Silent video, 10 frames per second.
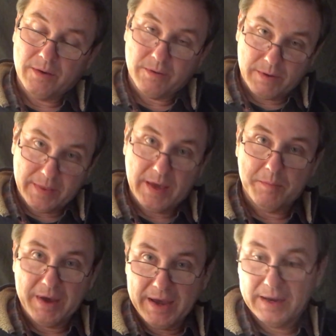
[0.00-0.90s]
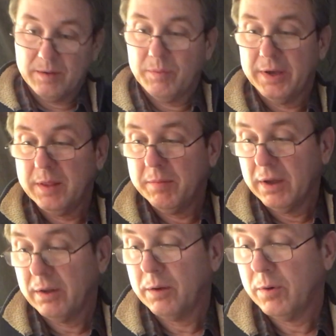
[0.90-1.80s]
can run that back and play the
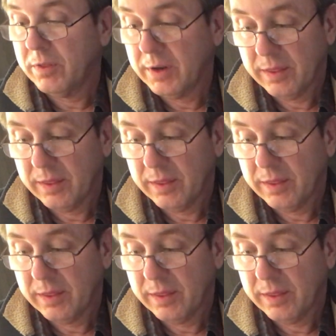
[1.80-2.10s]
melody with it.